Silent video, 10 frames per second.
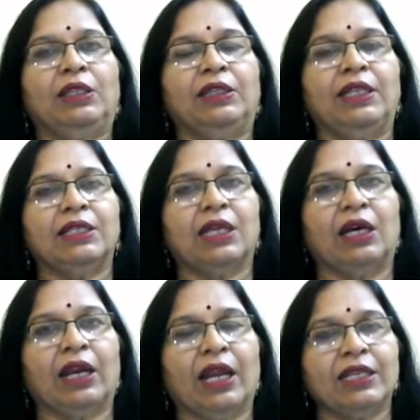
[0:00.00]
These
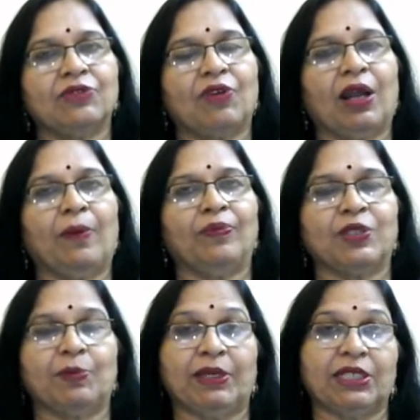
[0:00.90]
arise from
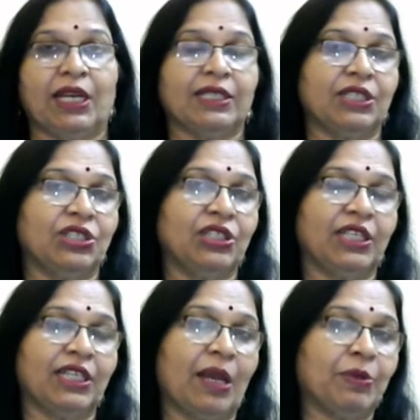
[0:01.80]
specialization
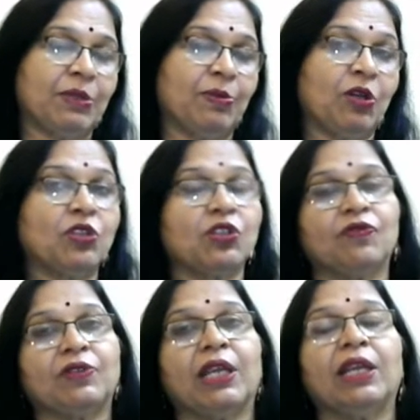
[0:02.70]
that happens because of
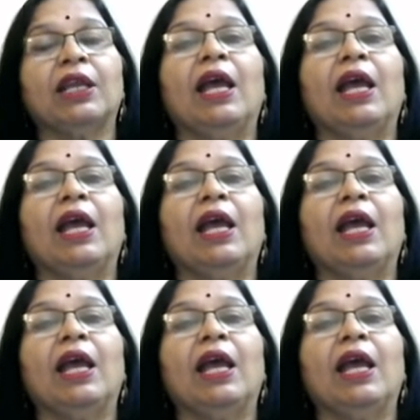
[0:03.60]
trade